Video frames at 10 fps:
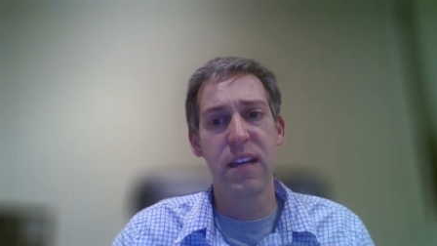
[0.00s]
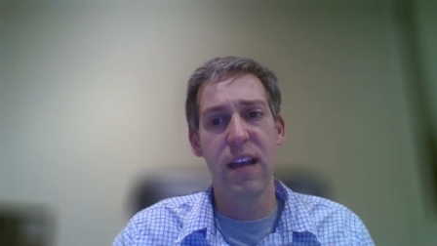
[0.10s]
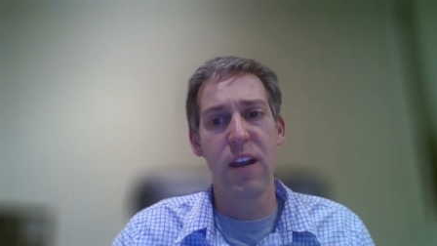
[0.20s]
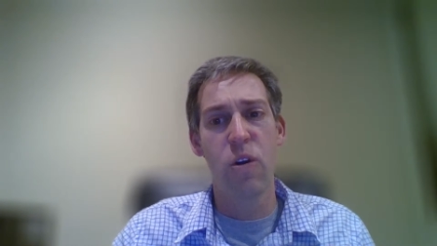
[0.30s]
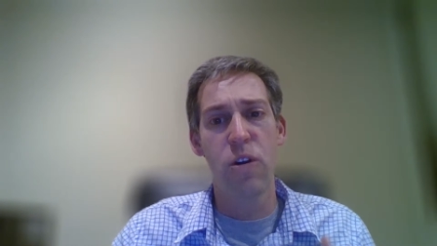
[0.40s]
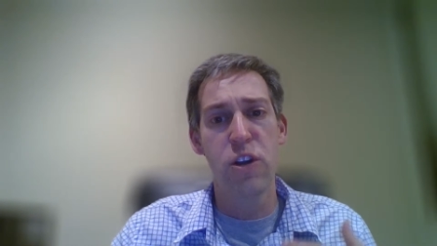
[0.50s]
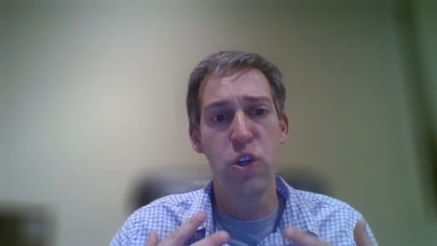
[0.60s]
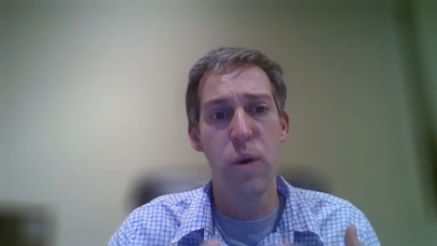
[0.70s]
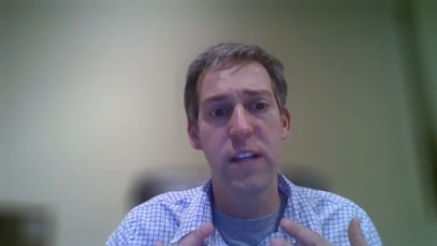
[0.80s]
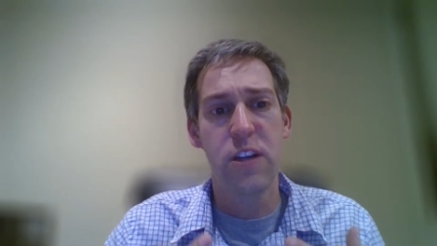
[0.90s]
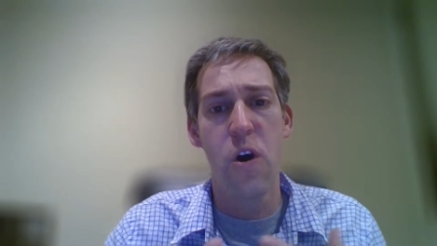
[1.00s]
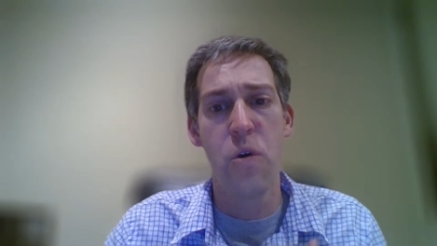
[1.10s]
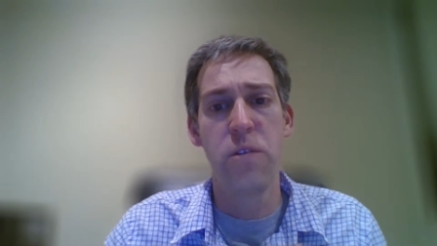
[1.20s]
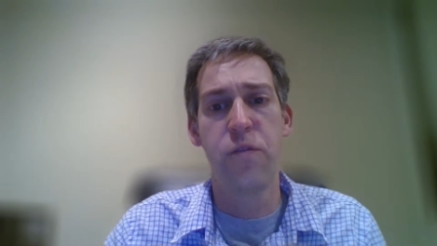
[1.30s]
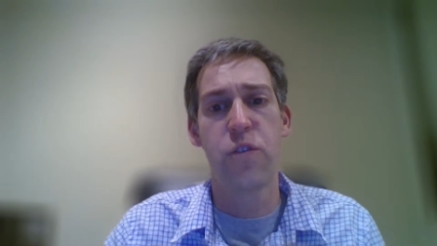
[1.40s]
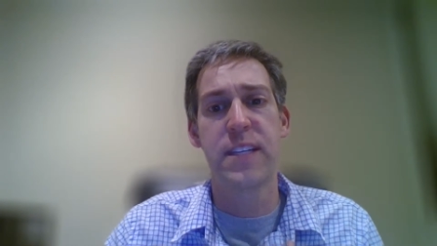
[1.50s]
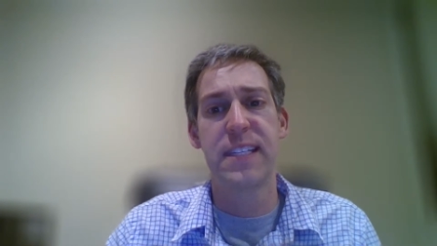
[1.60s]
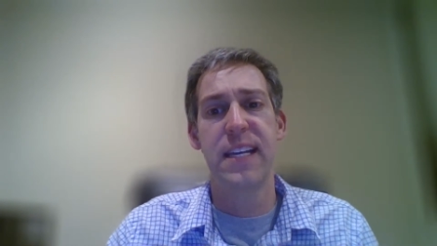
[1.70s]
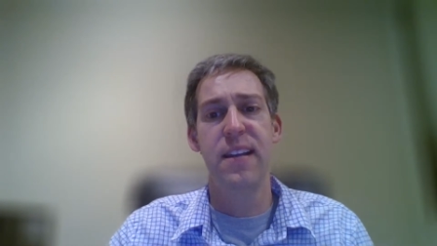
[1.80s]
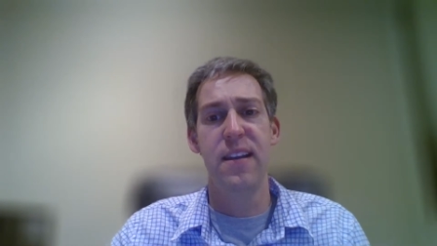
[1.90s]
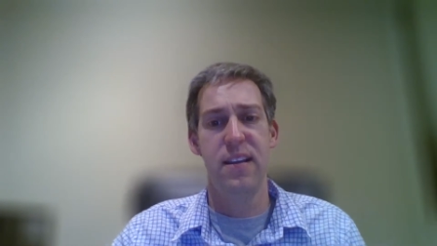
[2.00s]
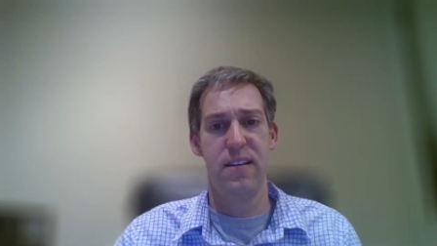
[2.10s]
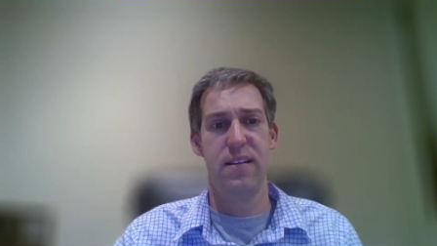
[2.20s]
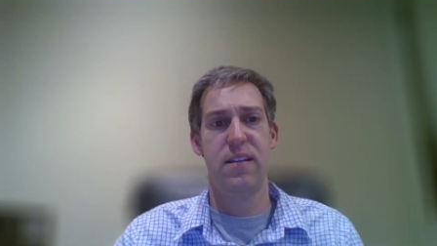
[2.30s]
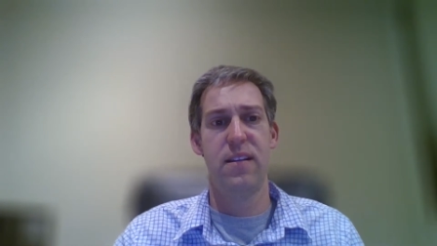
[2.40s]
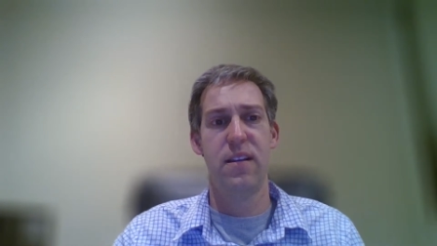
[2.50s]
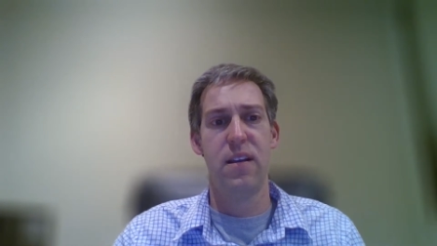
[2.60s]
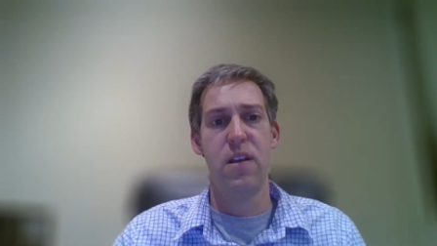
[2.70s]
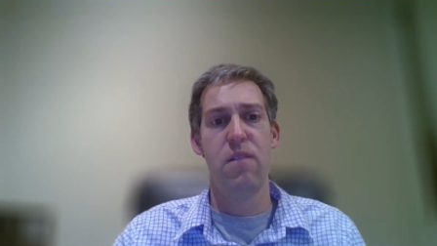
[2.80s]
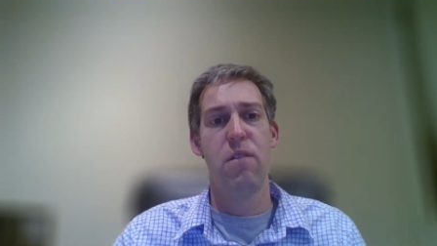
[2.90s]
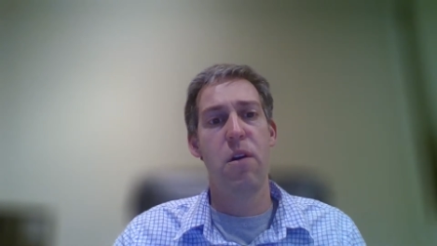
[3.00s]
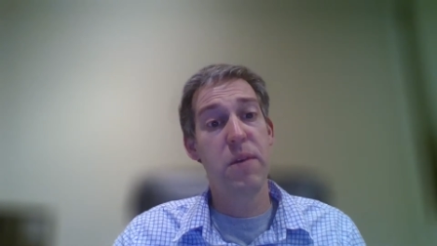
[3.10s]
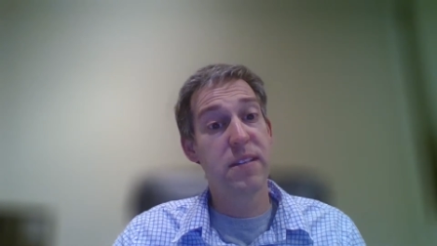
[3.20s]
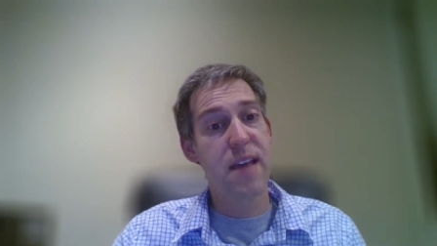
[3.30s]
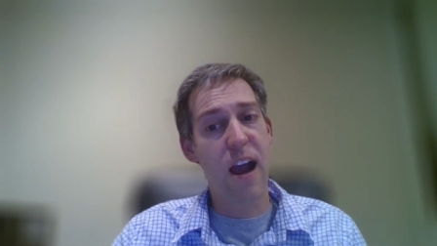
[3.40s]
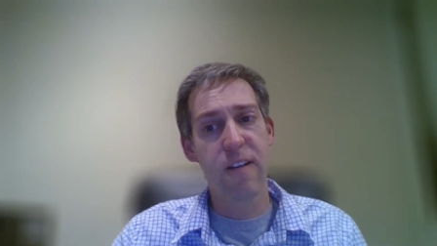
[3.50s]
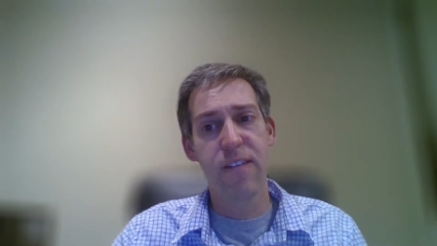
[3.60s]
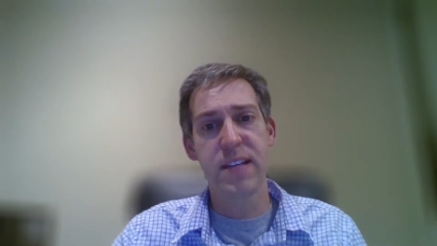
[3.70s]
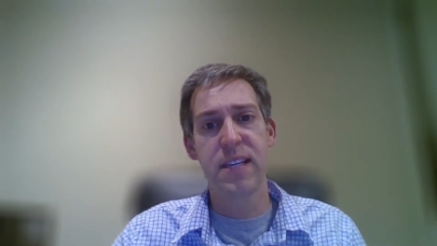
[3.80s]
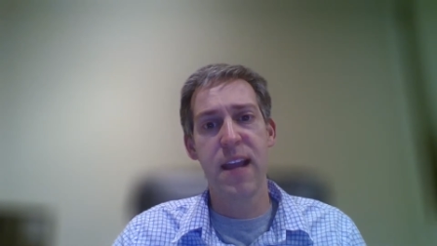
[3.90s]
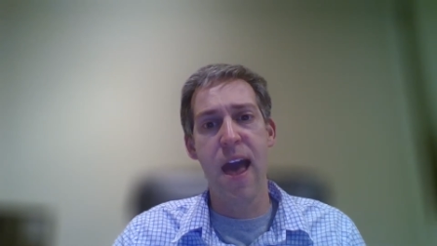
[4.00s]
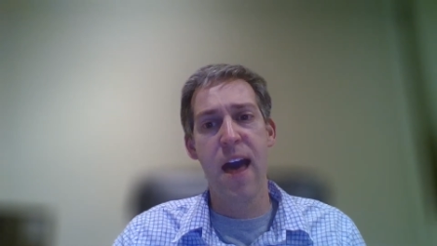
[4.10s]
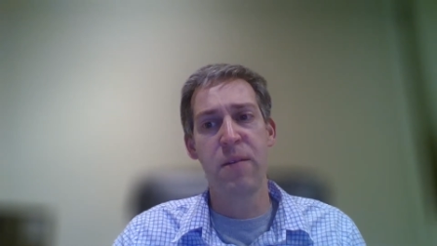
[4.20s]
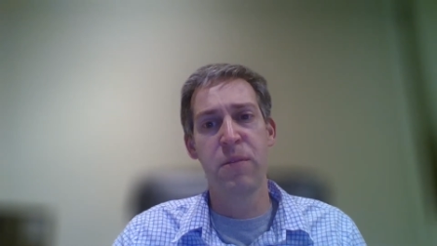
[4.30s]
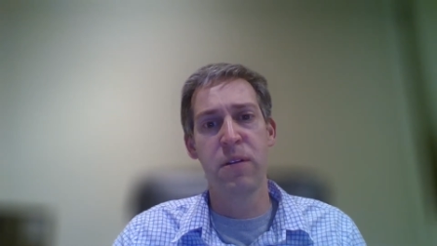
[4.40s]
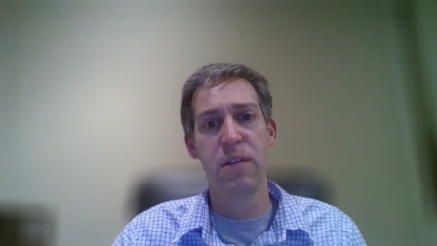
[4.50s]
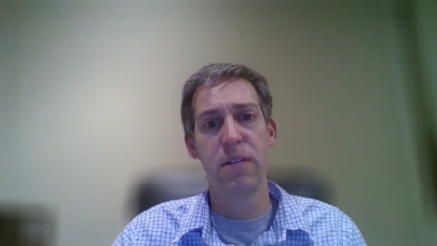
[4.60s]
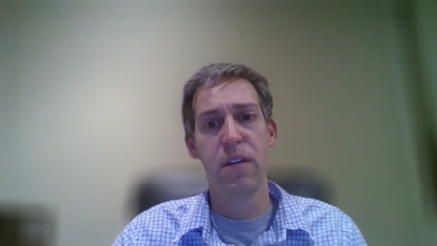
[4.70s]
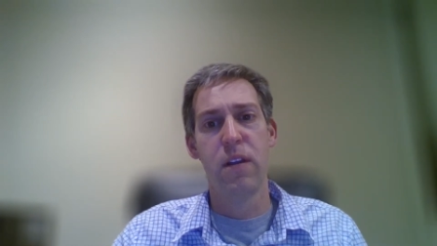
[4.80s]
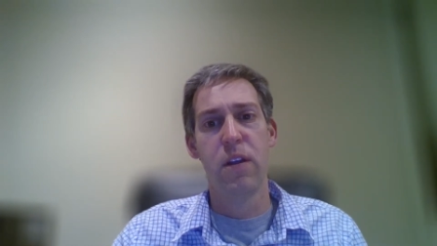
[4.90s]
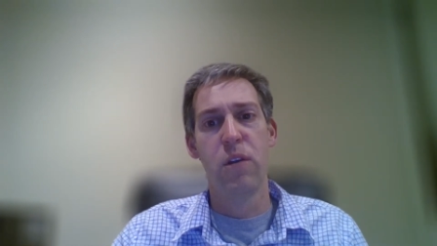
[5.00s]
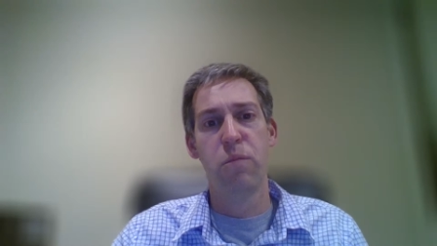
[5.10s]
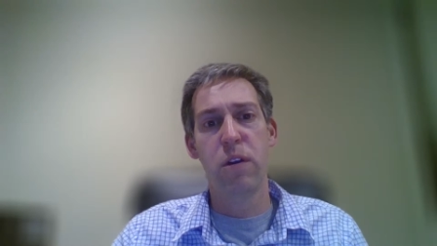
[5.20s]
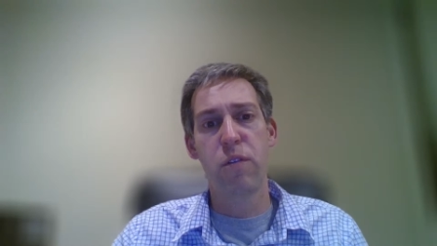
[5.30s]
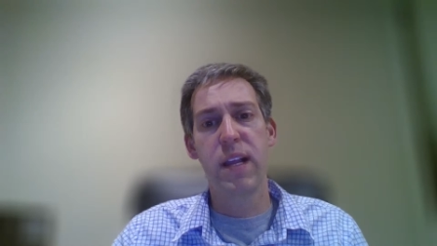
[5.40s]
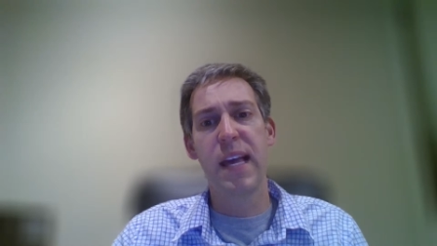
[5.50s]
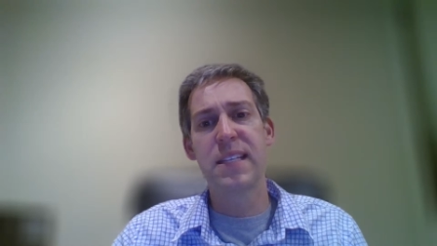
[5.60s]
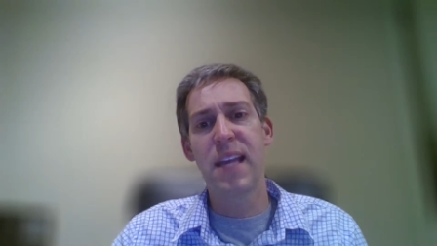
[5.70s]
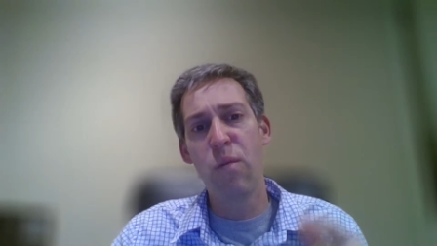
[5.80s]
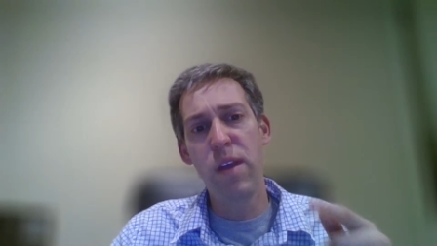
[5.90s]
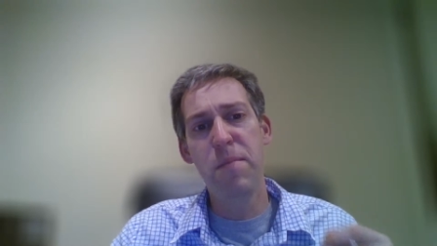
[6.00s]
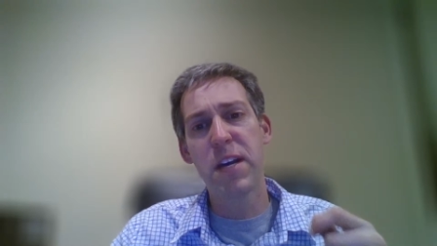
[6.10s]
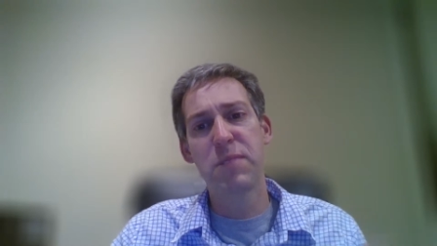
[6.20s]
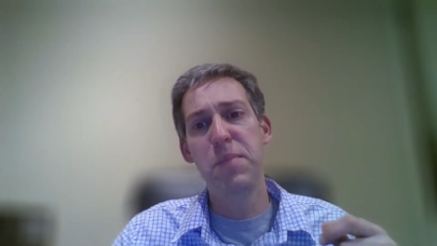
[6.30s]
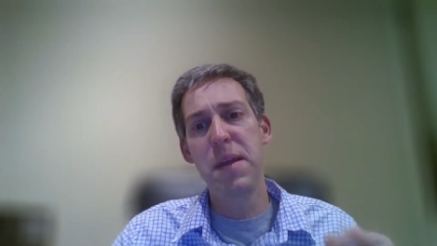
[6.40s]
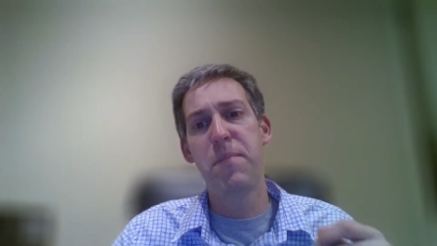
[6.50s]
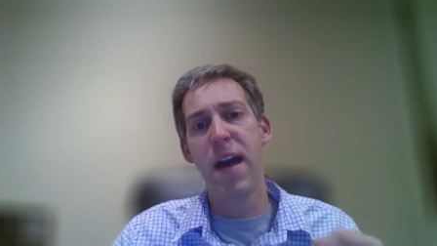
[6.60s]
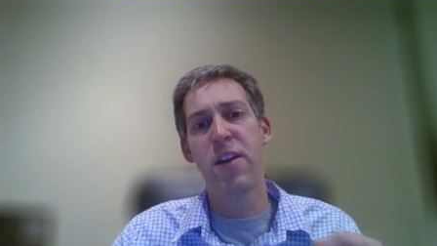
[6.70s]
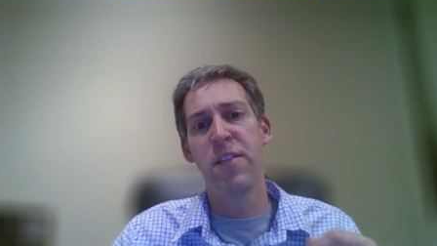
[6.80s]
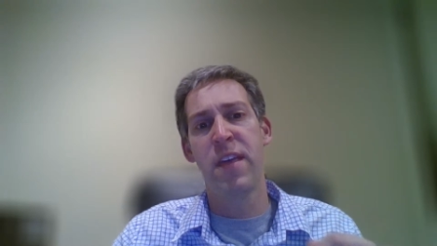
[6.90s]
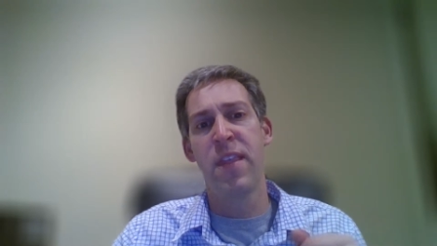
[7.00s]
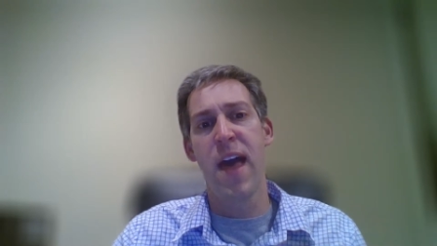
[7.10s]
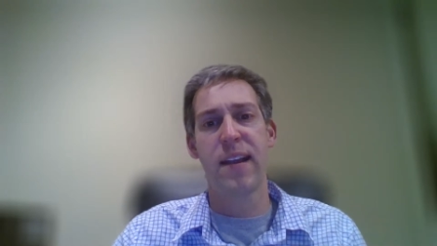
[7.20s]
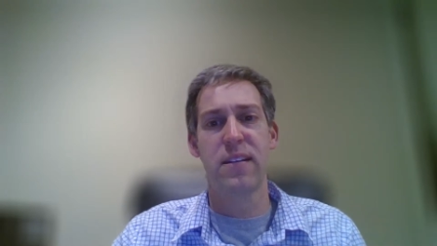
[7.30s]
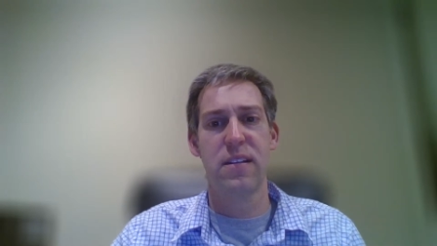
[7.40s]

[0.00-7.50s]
in order to atone for sin, when we sacrifice an animal, we realize that we must be better than that.